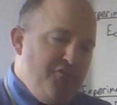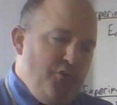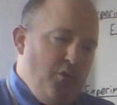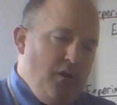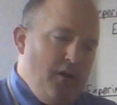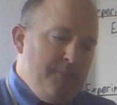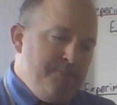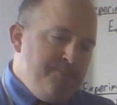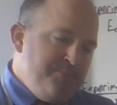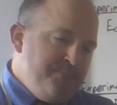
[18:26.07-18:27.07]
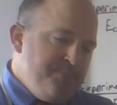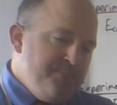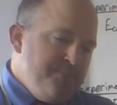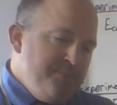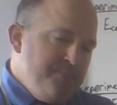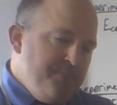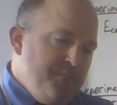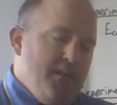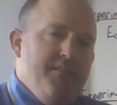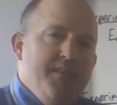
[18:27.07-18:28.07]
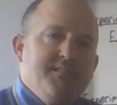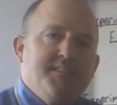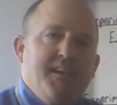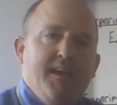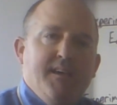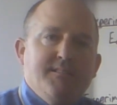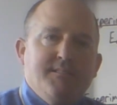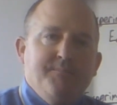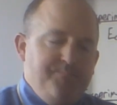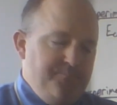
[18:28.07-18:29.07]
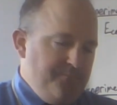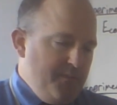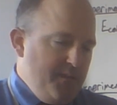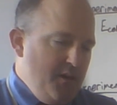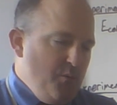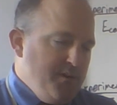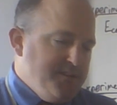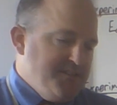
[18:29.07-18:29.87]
4, in this case, it was